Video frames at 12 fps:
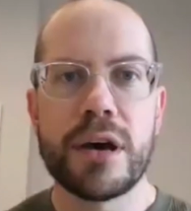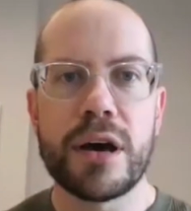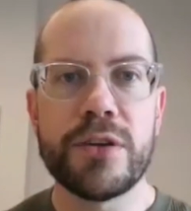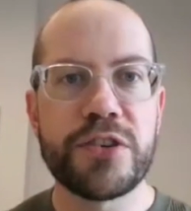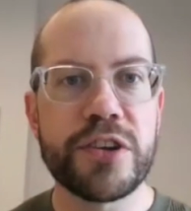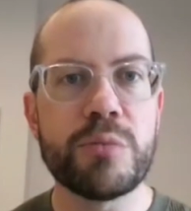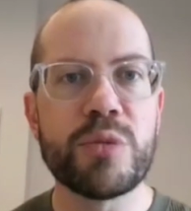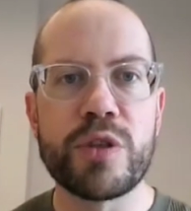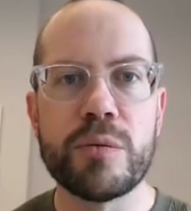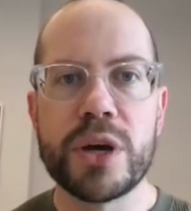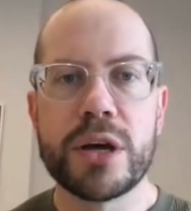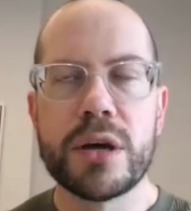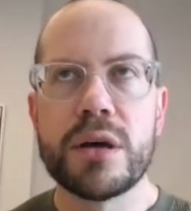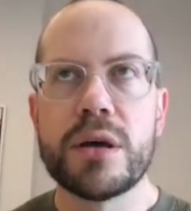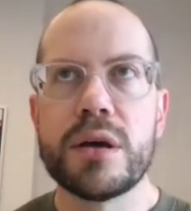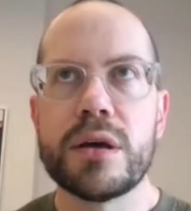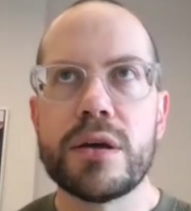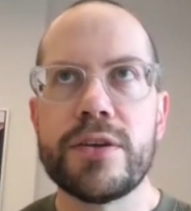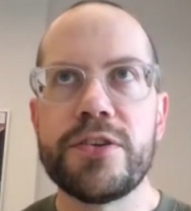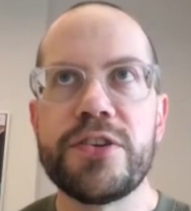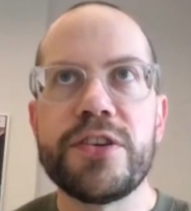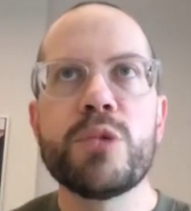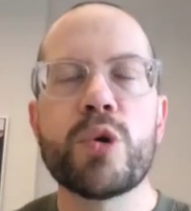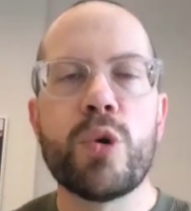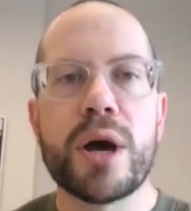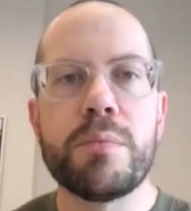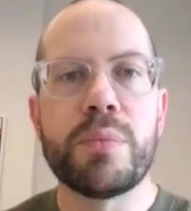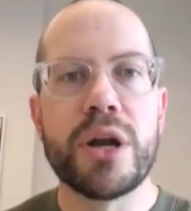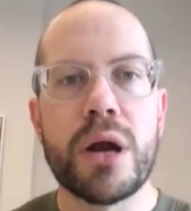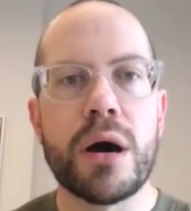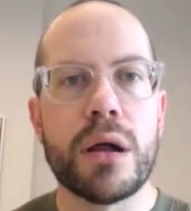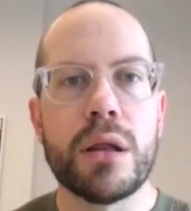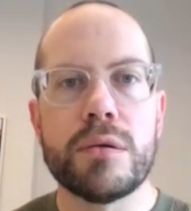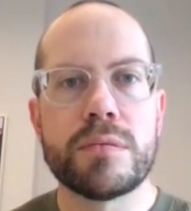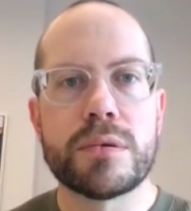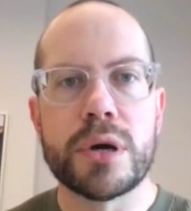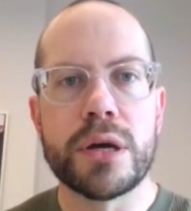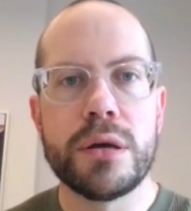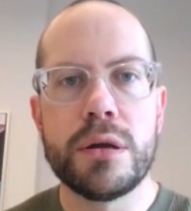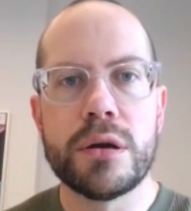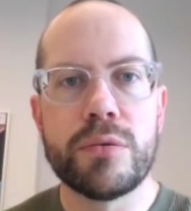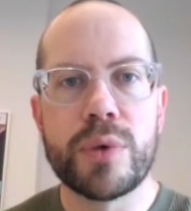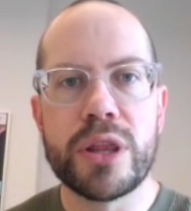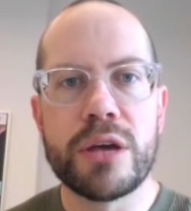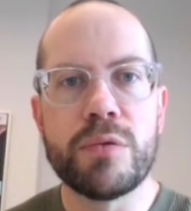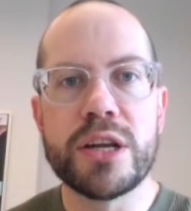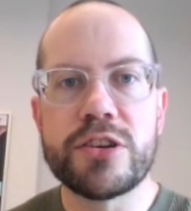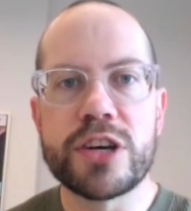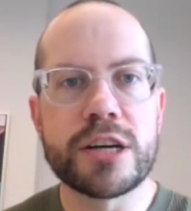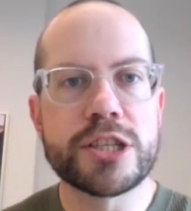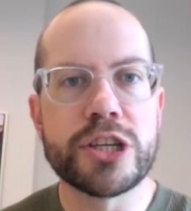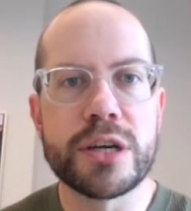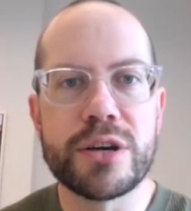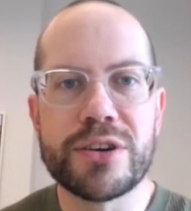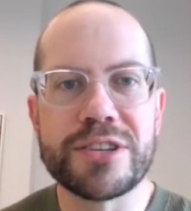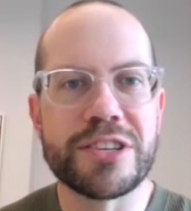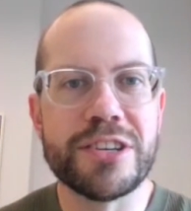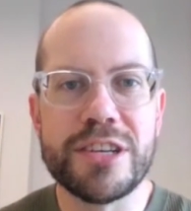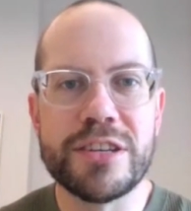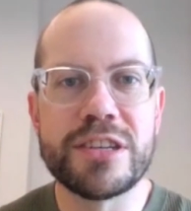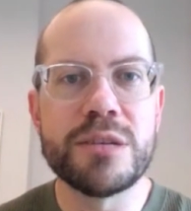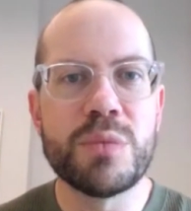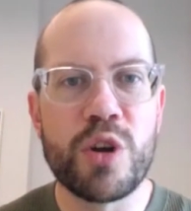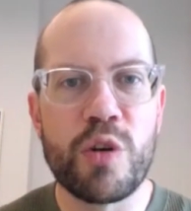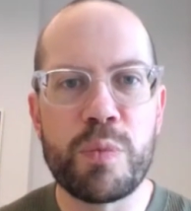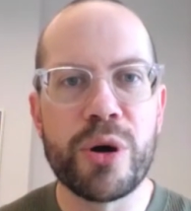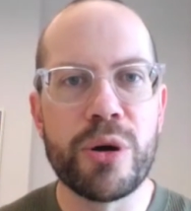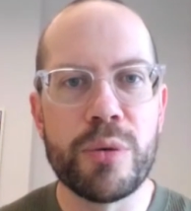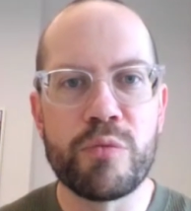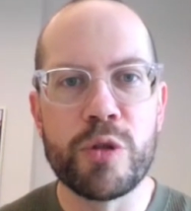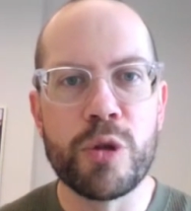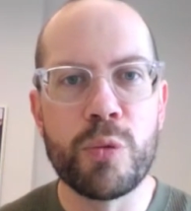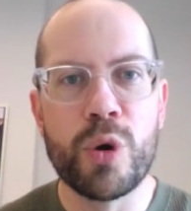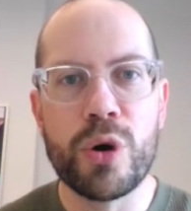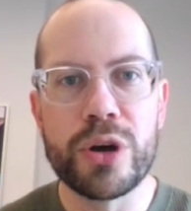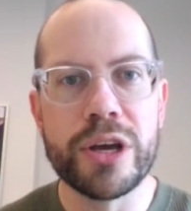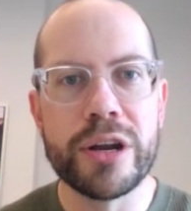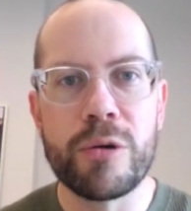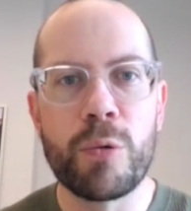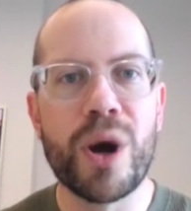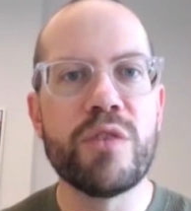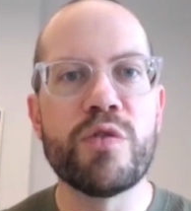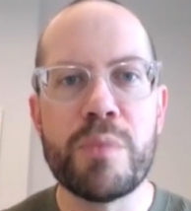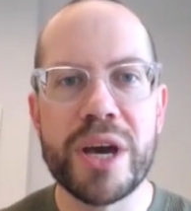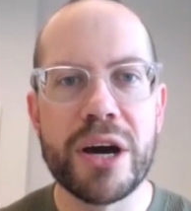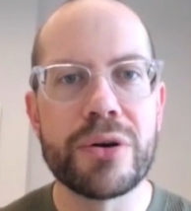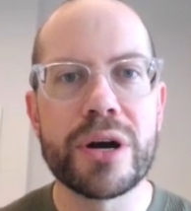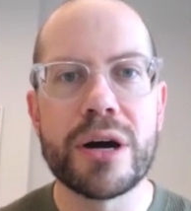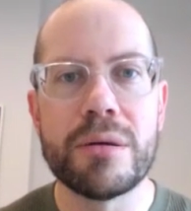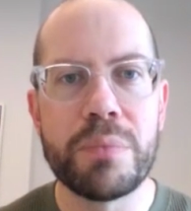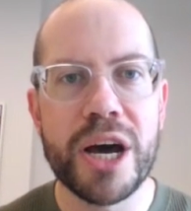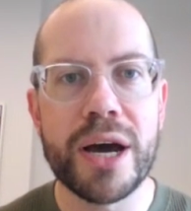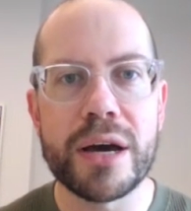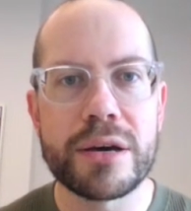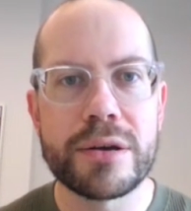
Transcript: And some of them seem quite banal, right? You know, when they read a touching Konstantin Simonov poem from the war, you know, wait for me, I'll come back.